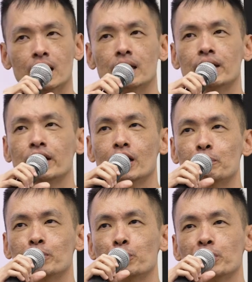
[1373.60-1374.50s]
Here
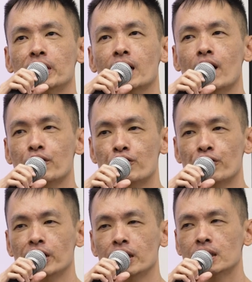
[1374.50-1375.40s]
between the
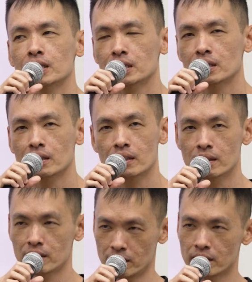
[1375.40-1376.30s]
country,
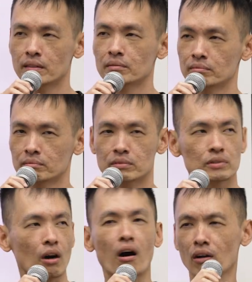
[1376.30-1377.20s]

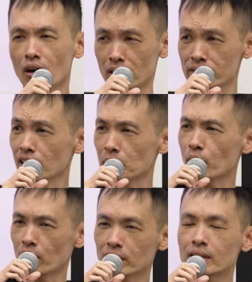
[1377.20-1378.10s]
not Hong Kong,
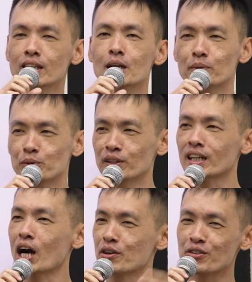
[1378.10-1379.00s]
Singapore. Here between the
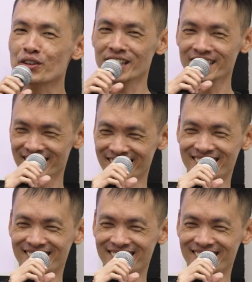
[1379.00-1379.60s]
country